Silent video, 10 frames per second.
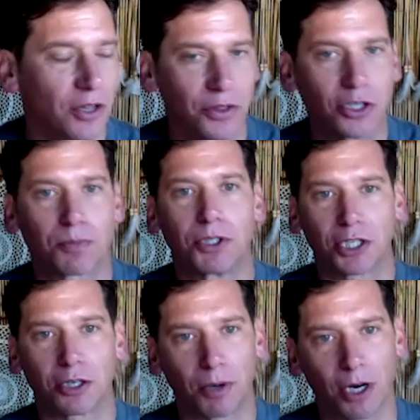this
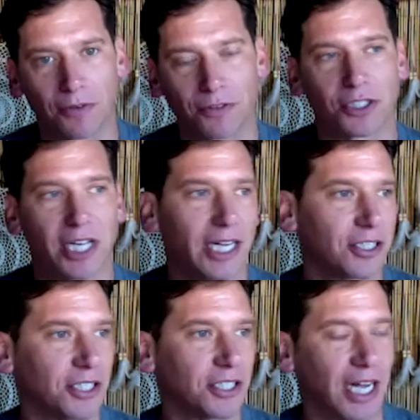particular part of your tech
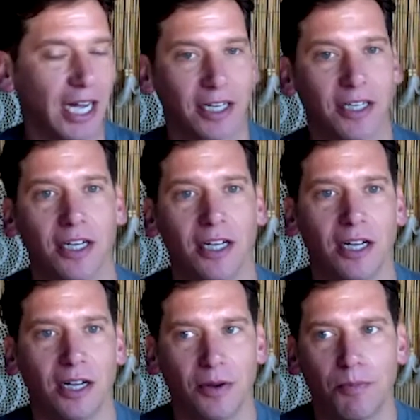stack
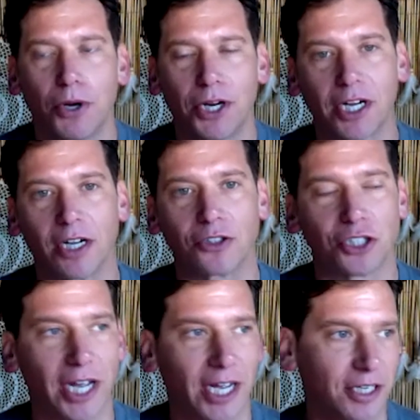putting it on
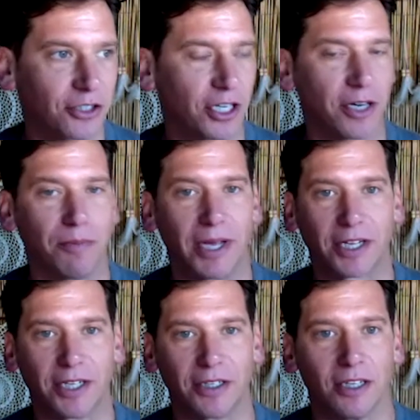chain is going to make
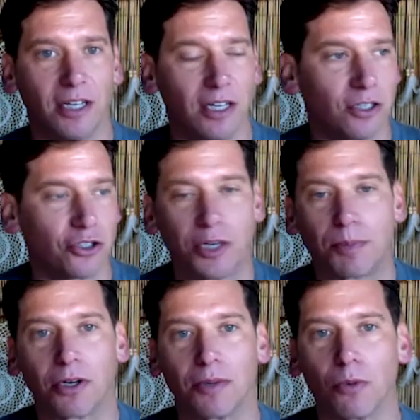it
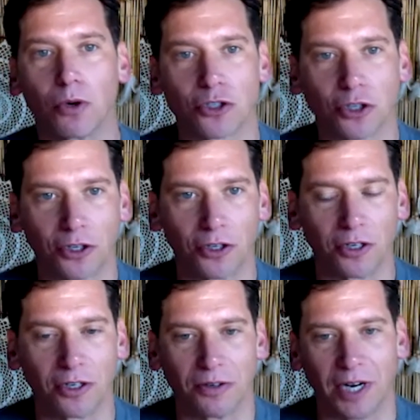cheaper and more
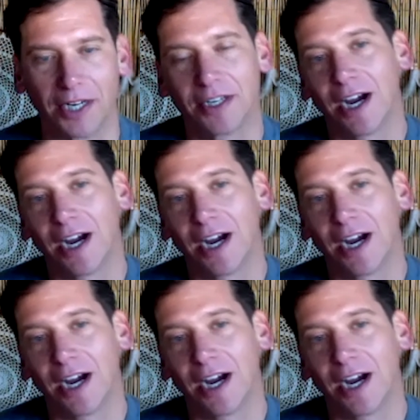secure, right?